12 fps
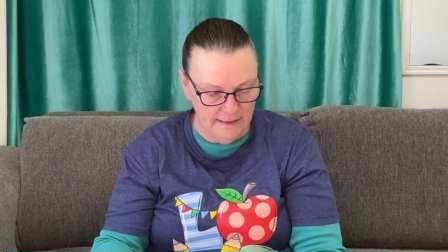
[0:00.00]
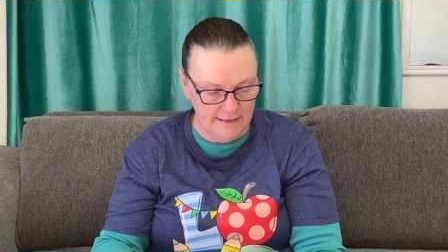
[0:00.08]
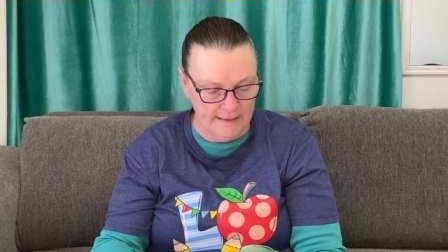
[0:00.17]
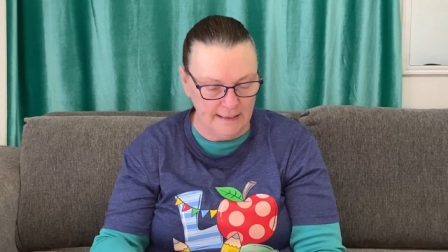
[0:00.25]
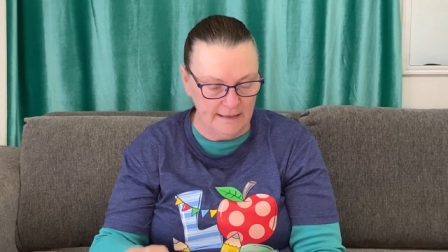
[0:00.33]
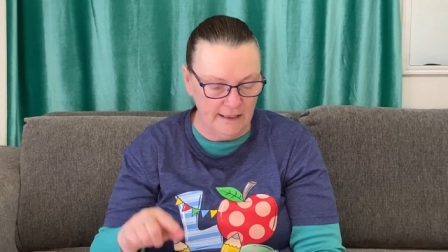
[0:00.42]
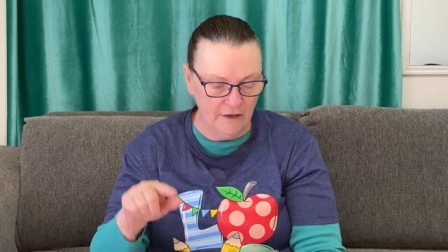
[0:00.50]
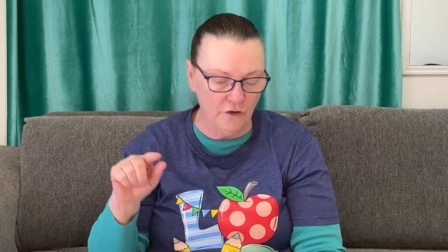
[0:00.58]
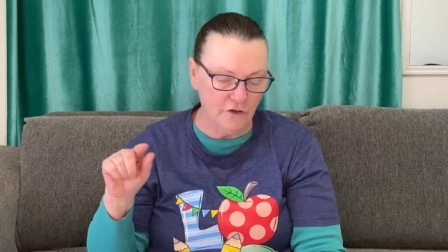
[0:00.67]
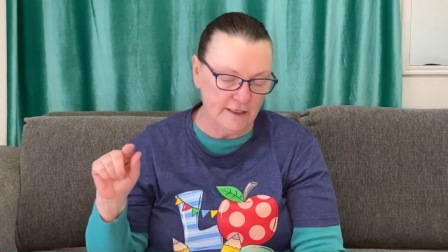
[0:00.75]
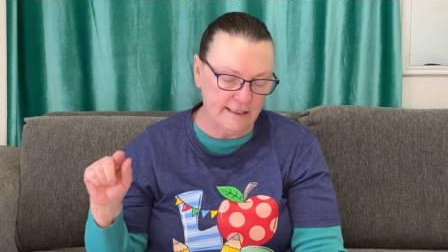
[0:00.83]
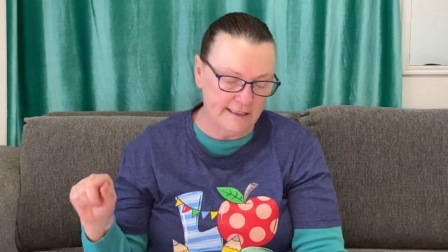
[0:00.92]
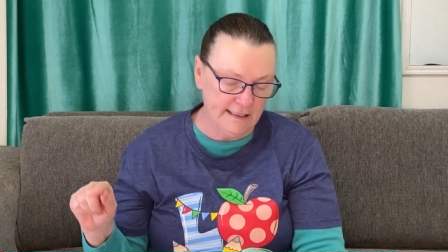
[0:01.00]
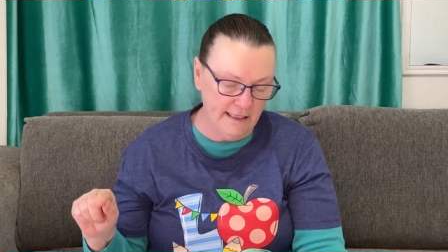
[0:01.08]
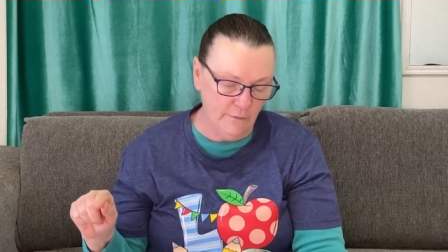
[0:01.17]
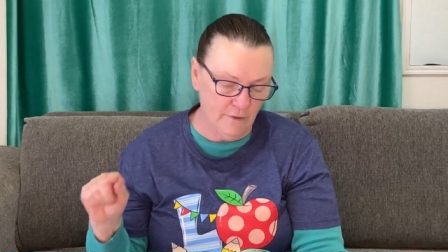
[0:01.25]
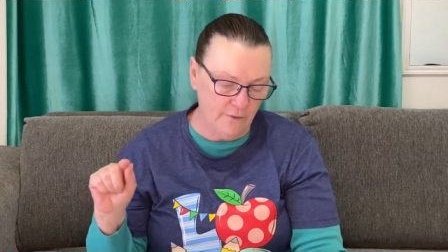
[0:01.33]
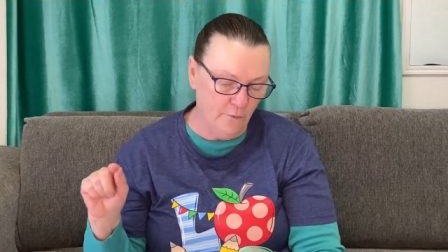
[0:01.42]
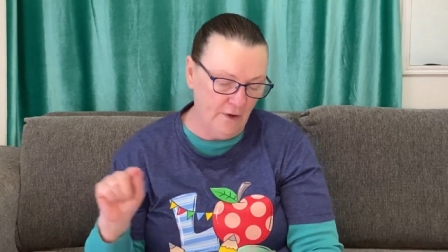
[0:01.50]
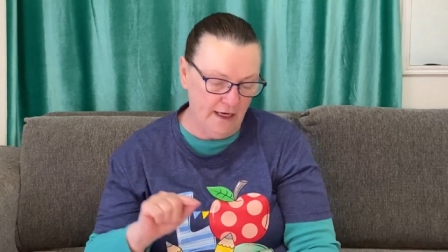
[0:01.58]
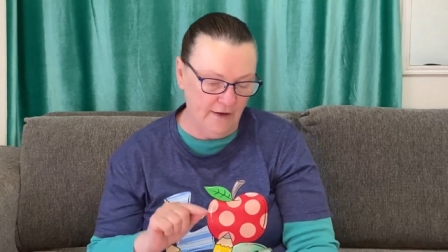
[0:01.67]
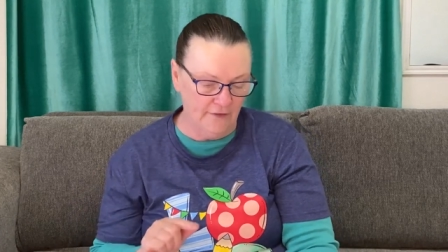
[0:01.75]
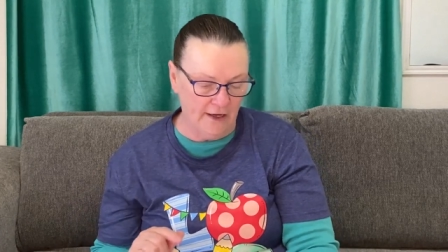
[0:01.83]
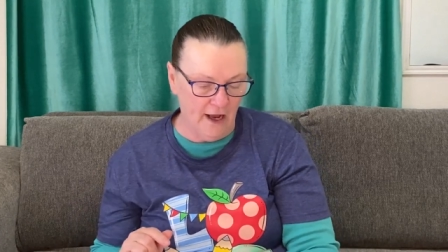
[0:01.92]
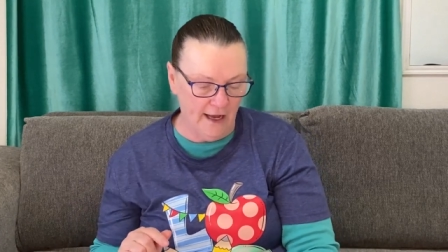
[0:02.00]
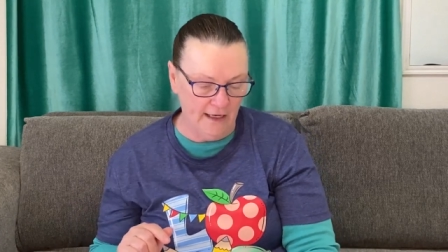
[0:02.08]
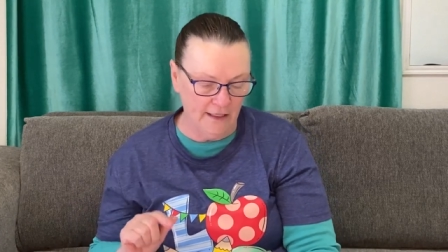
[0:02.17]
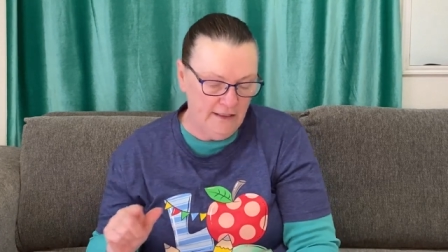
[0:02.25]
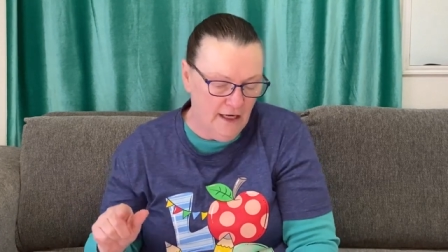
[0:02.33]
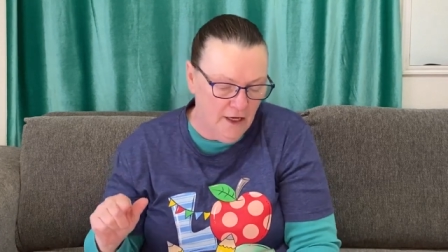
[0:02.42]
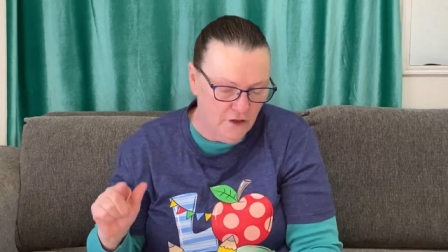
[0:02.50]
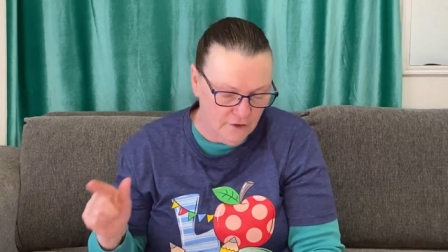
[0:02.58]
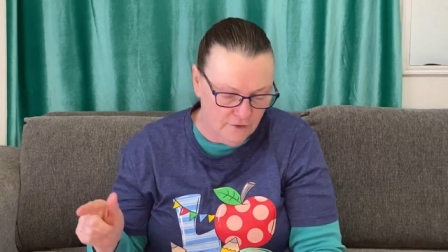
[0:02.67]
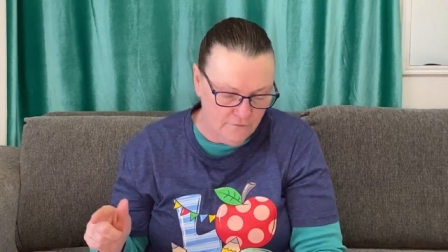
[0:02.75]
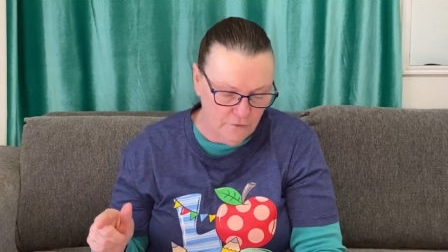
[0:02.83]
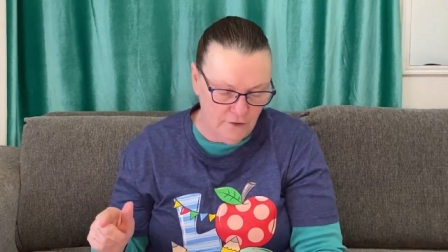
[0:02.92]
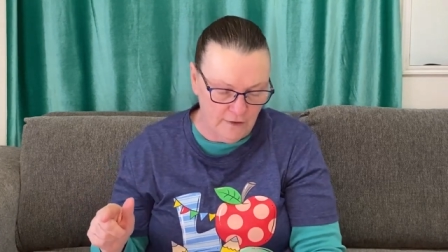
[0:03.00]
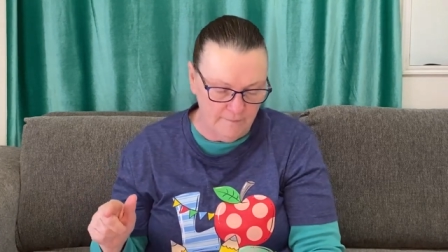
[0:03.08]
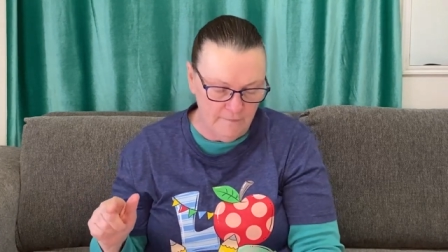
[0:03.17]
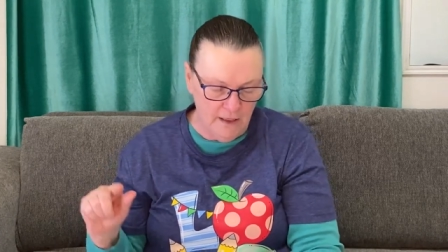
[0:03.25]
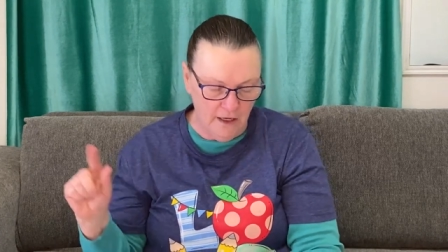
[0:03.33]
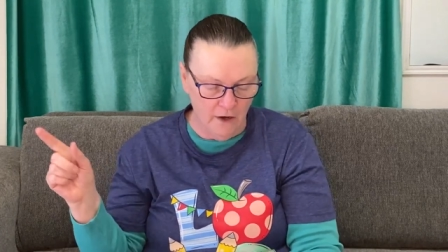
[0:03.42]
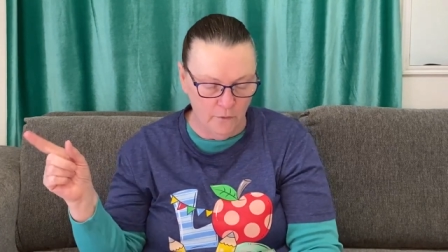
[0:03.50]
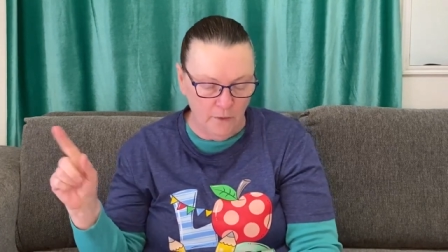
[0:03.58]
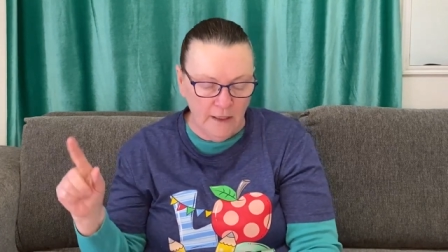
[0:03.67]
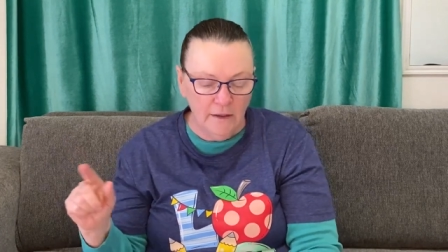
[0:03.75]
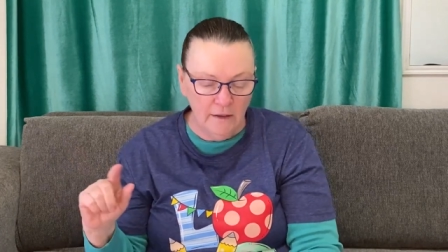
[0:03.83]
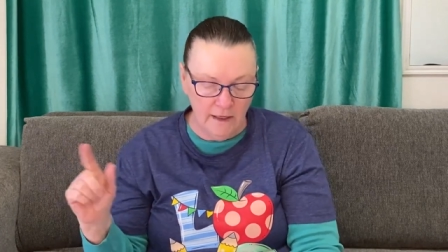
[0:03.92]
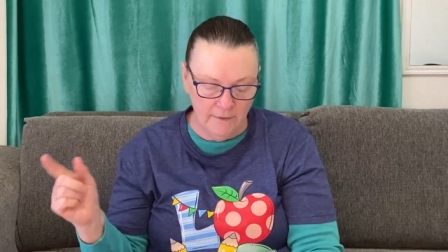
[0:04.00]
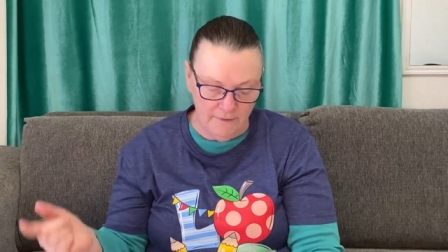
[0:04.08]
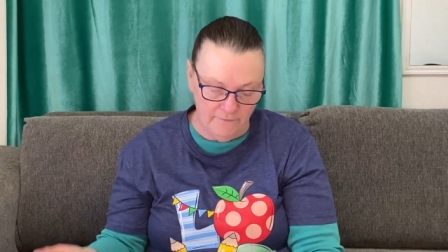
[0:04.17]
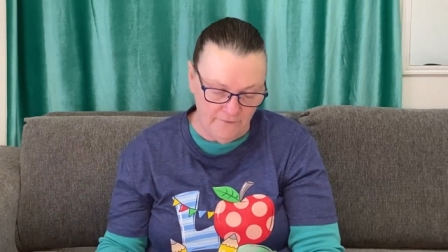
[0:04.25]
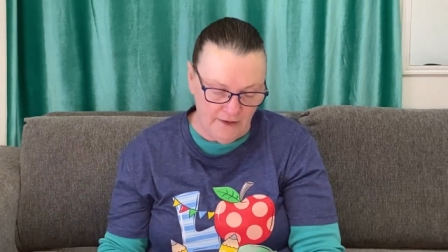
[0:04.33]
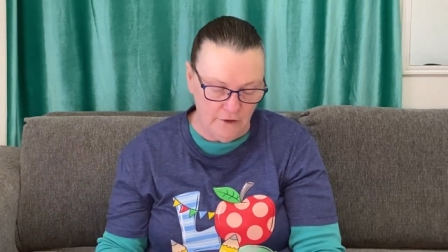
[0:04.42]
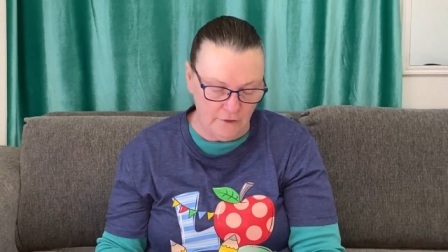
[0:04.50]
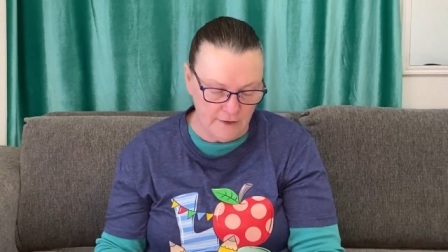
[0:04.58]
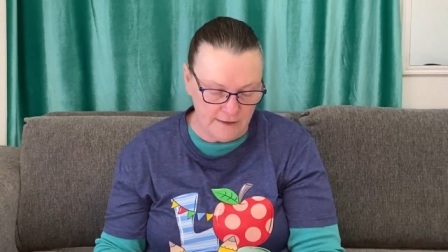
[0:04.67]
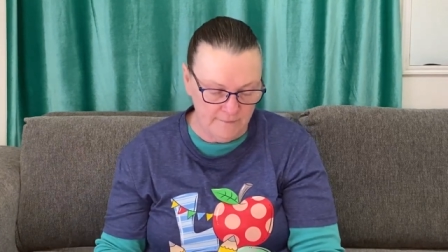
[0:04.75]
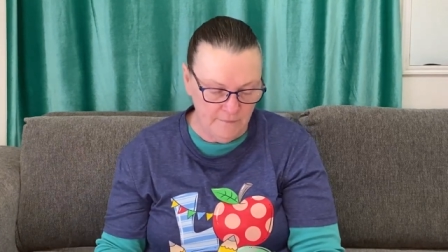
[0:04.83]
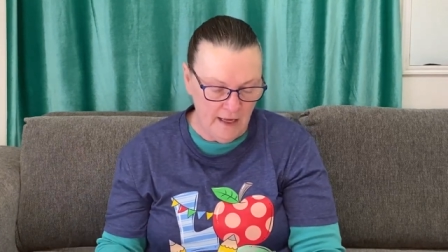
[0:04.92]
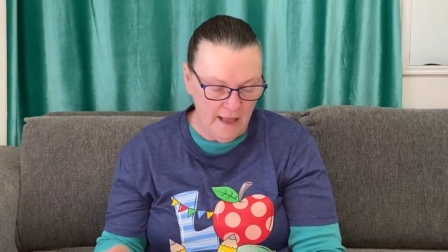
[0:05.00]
Signaling their deceit with a wink of an eye, a nudge of the foot, a wiggle of the fingers.